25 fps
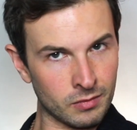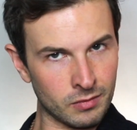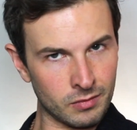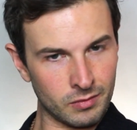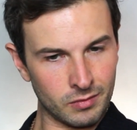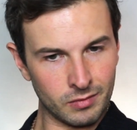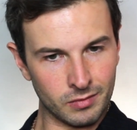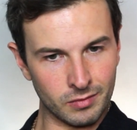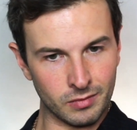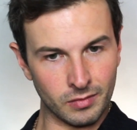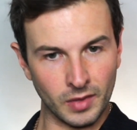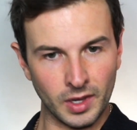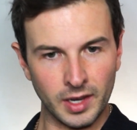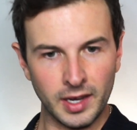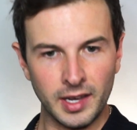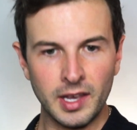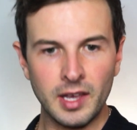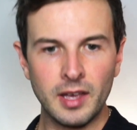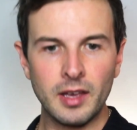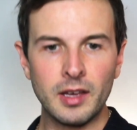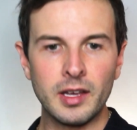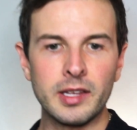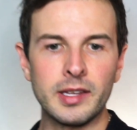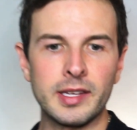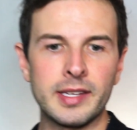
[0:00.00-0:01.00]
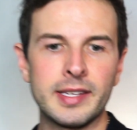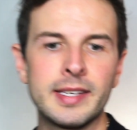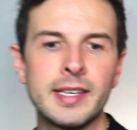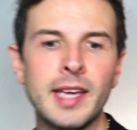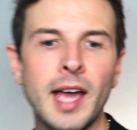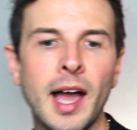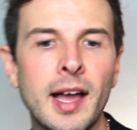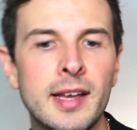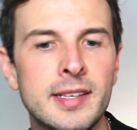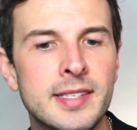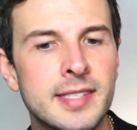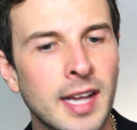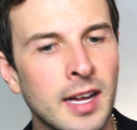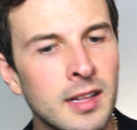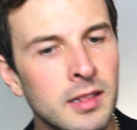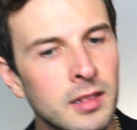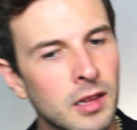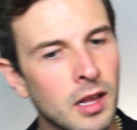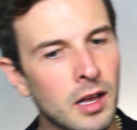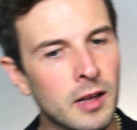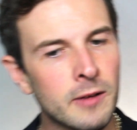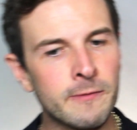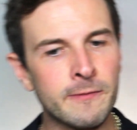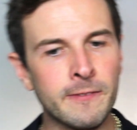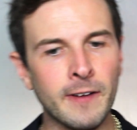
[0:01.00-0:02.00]
Mm. Yes, I
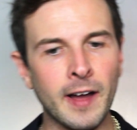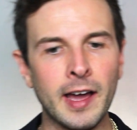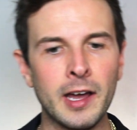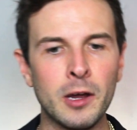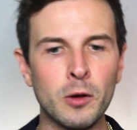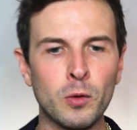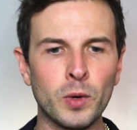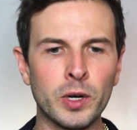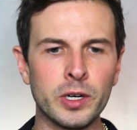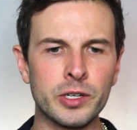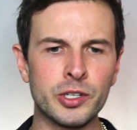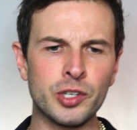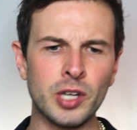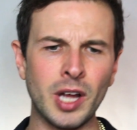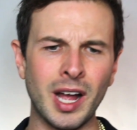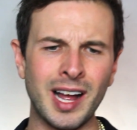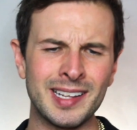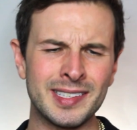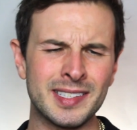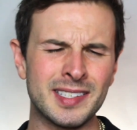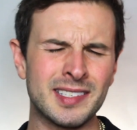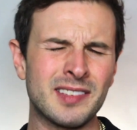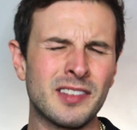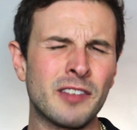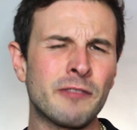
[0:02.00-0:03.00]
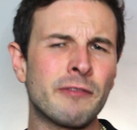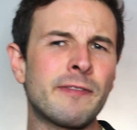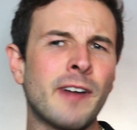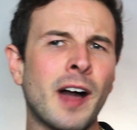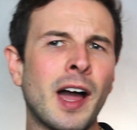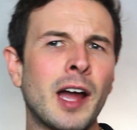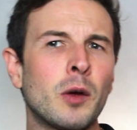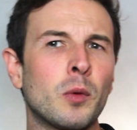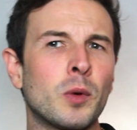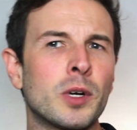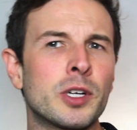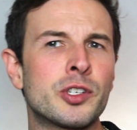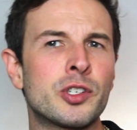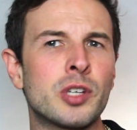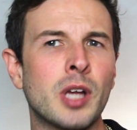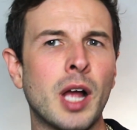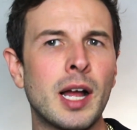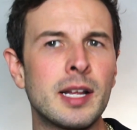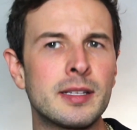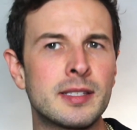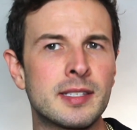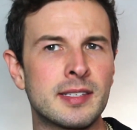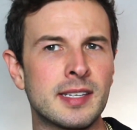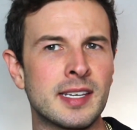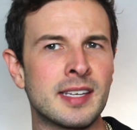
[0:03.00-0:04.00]
love fireworks shots. The fireworks
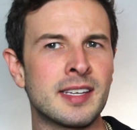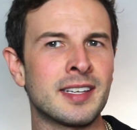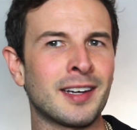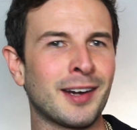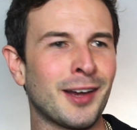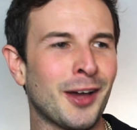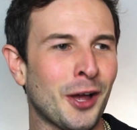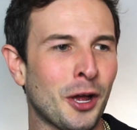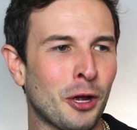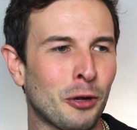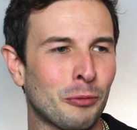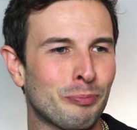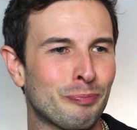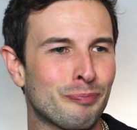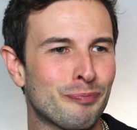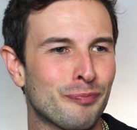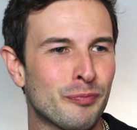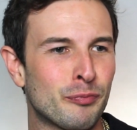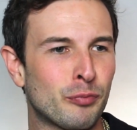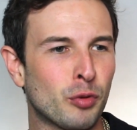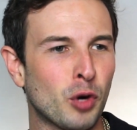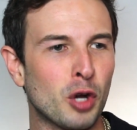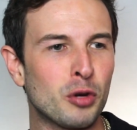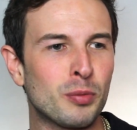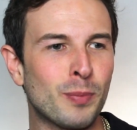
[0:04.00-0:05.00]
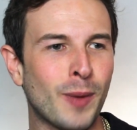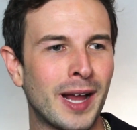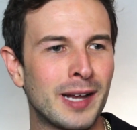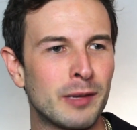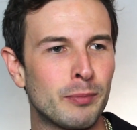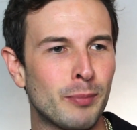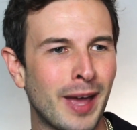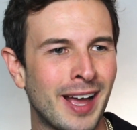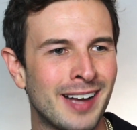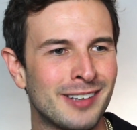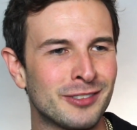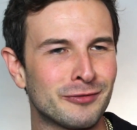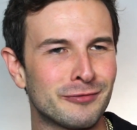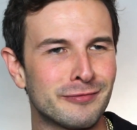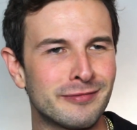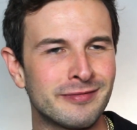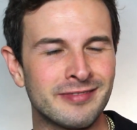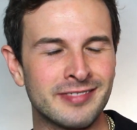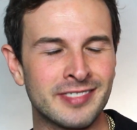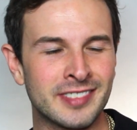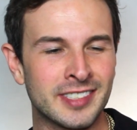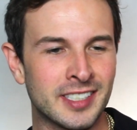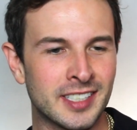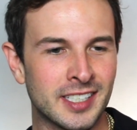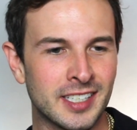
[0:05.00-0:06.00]
shots in um, Brokeback
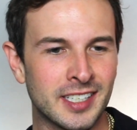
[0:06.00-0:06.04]
Mountain.